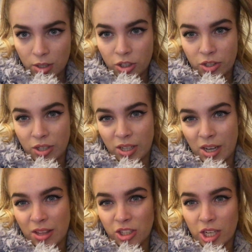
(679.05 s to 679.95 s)
I'm just gonna
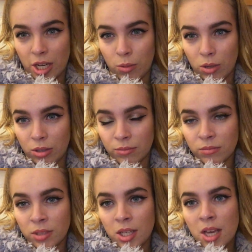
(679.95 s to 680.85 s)
get in the shower,
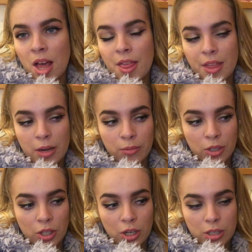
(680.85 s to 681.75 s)
then I'm
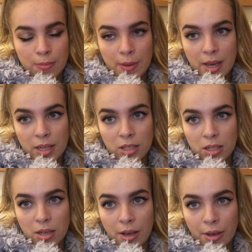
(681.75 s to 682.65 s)
gonna go to bed.
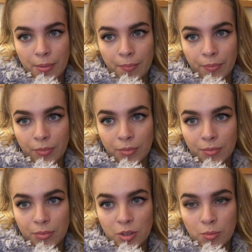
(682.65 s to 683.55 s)

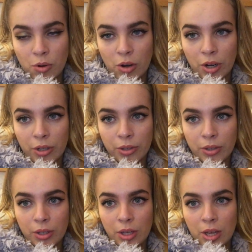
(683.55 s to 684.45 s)
Tomorrow
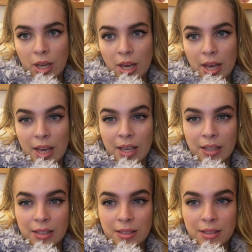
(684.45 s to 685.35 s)

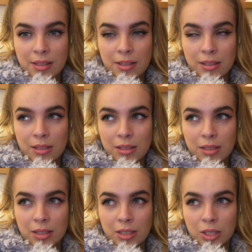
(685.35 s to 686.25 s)
is
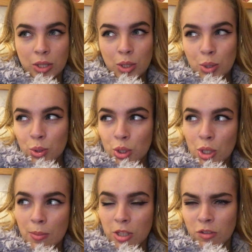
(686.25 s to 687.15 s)
not
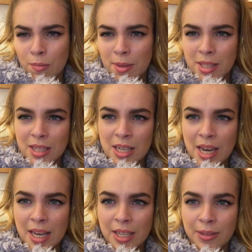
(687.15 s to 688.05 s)
too much of a busy
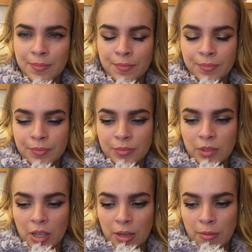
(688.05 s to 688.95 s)
day.
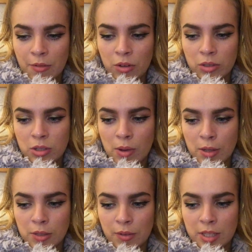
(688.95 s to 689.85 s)
I've got 2
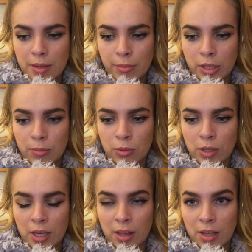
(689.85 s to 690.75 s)
hours of contemporary in the
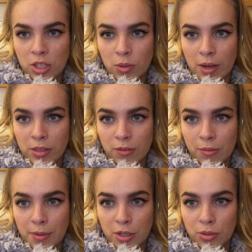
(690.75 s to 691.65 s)
morning and then 2 hours of
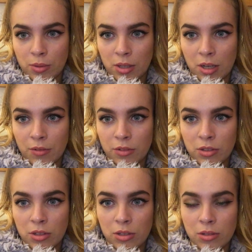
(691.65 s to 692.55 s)
commercial in the
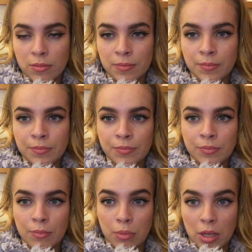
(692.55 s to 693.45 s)
afternoon
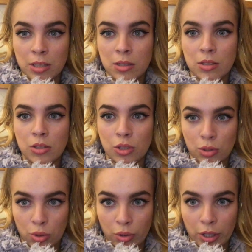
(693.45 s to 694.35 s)
plus
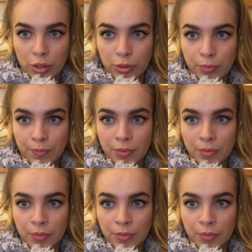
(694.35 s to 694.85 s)
tutorial.